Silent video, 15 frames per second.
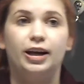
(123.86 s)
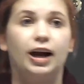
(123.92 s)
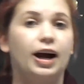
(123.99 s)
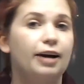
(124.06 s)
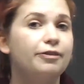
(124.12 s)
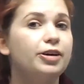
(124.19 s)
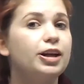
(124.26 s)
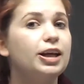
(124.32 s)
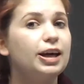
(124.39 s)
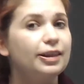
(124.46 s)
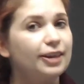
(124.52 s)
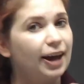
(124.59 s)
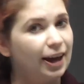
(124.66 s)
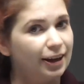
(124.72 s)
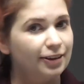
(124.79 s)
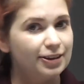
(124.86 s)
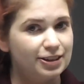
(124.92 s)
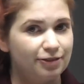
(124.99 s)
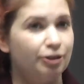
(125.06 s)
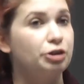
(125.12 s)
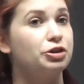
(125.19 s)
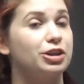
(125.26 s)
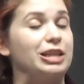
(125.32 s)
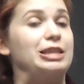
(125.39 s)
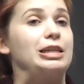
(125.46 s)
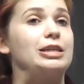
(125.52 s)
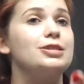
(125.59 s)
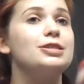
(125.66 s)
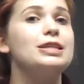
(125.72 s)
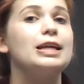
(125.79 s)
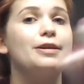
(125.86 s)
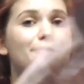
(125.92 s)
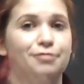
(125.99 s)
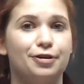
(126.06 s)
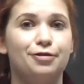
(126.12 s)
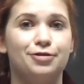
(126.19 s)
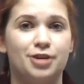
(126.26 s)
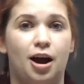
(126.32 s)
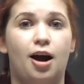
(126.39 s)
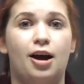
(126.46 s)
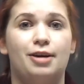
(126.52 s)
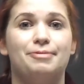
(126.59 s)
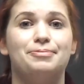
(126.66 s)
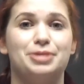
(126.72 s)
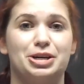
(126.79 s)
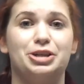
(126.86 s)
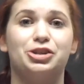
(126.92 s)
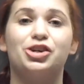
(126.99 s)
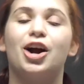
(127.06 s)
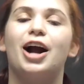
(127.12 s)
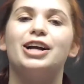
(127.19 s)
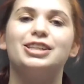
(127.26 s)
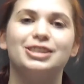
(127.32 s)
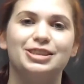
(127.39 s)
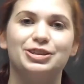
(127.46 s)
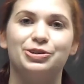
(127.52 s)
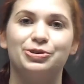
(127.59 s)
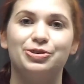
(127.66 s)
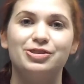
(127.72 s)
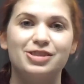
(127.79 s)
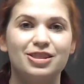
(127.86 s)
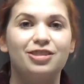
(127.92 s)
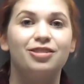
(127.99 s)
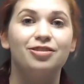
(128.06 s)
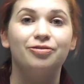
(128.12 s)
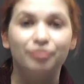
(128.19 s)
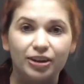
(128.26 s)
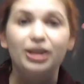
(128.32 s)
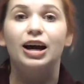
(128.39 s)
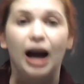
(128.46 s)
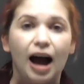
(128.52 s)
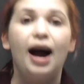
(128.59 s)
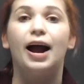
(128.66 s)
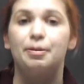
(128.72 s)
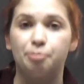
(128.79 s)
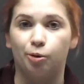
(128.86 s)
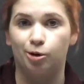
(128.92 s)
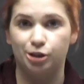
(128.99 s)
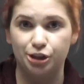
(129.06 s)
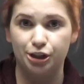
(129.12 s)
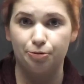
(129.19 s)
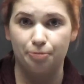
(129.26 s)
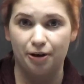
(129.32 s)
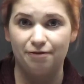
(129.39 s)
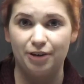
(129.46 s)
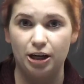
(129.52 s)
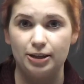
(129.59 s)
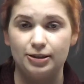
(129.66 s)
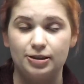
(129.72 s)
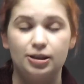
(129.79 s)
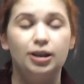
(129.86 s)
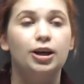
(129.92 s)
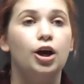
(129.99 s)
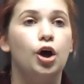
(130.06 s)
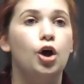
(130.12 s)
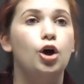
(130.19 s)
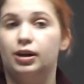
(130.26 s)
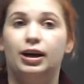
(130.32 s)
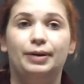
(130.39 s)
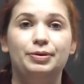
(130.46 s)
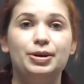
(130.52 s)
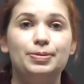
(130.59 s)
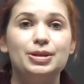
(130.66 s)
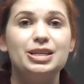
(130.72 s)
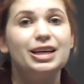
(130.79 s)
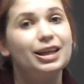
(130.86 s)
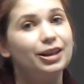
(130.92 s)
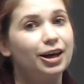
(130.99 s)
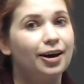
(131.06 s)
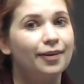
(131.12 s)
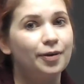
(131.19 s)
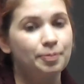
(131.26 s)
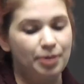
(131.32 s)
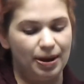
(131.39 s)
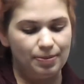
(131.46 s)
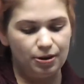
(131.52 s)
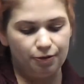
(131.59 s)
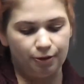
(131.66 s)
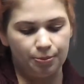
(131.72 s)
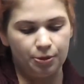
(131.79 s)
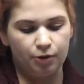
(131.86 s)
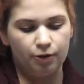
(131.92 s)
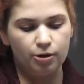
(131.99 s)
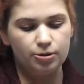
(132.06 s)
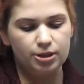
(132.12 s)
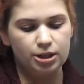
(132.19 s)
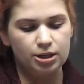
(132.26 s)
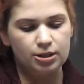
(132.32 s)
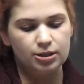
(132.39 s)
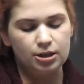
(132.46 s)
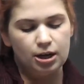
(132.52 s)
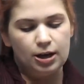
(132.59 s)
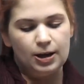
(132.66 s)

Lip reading: I'm gonna get the hang of this eventually. So this is like the 5th time me trying to do the eye portion of my face. I'm gonna be taking the color Baby from the Roses